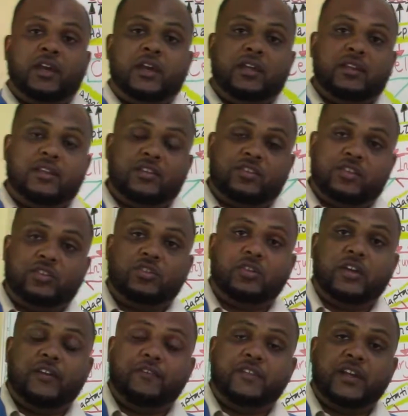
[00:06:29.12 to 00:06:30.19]

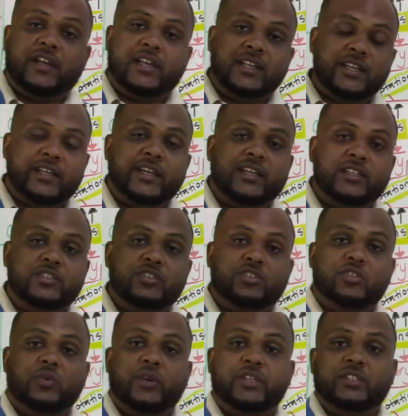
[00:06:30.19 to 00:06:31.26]
the clinical
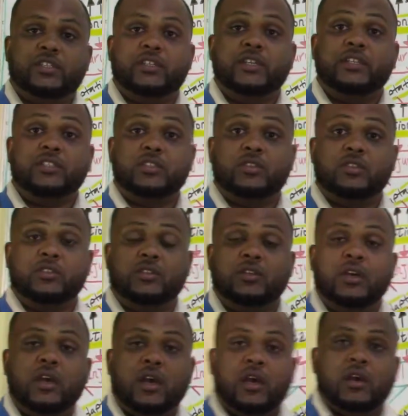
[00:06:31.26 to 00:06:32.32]
situation isn't
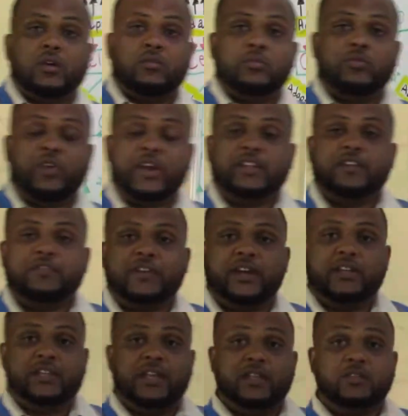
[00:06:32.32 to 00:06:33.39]

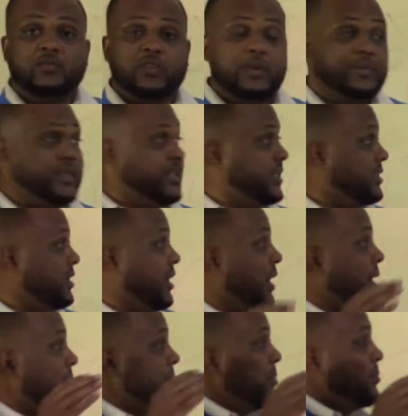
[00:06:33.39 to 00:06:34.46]
rectified and remedied.
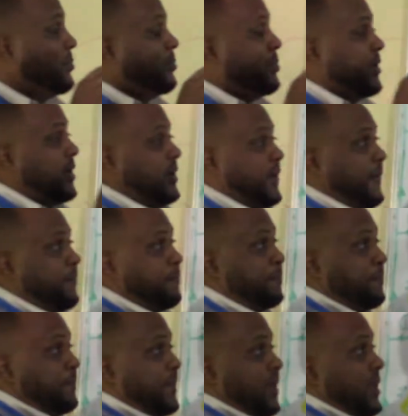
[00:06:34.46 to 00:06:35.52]
But
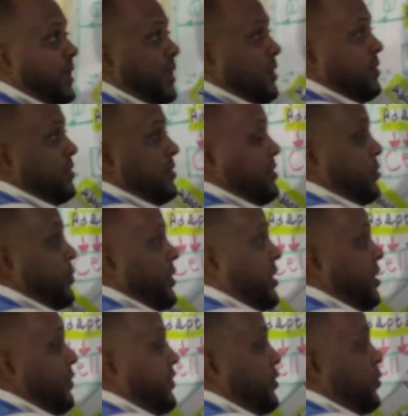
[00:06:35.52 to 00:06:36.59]
we
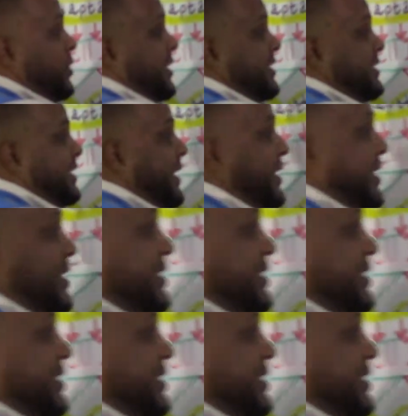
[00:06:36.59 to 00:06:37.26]
covered what a state is.